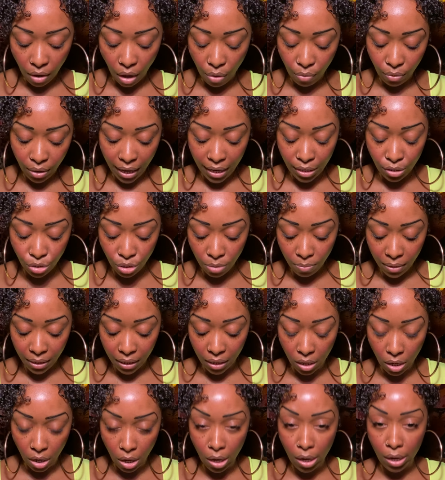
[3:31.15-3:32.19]
okay too many
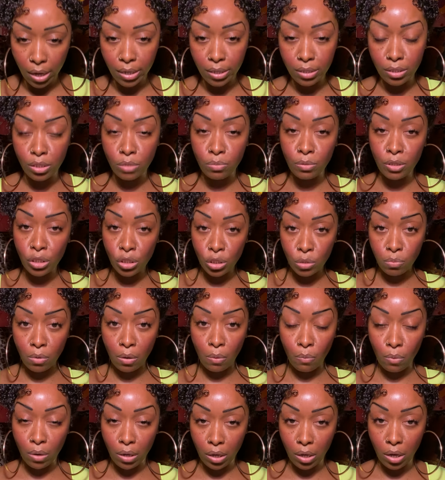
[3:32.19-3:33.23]
cards we just
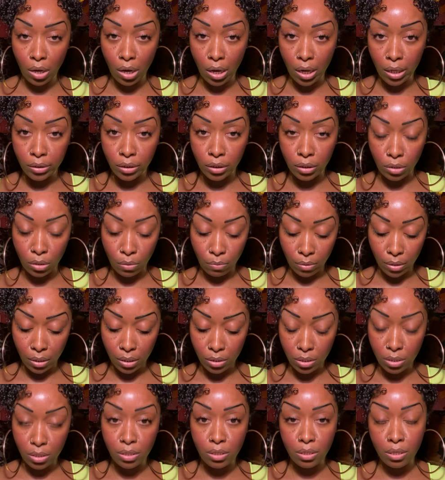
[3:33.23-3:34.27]
want one card you know when it
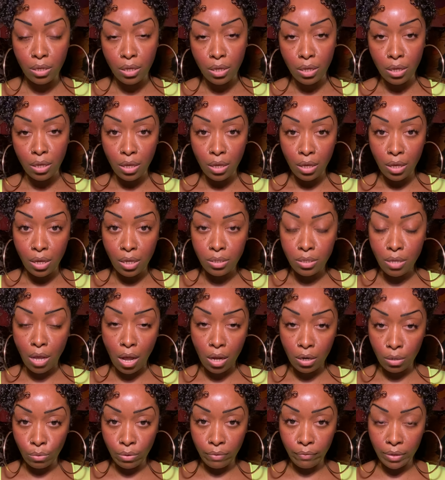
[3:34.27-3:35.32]
just it's
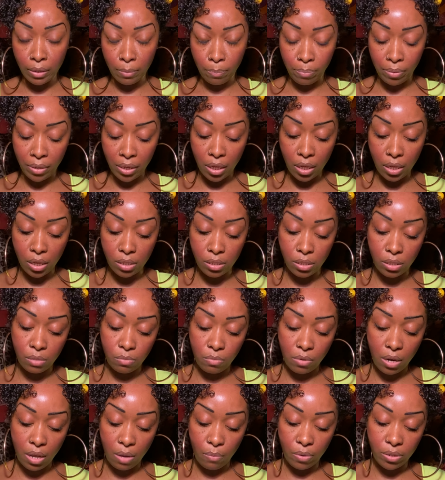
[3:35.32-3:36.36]
all over the place
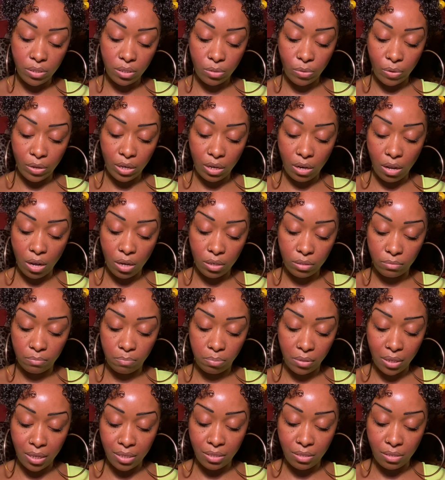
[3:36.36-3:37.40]
We're like what's going on
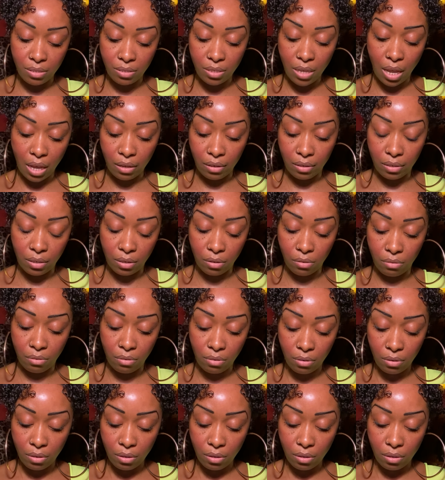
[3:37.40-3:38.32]
please and thank you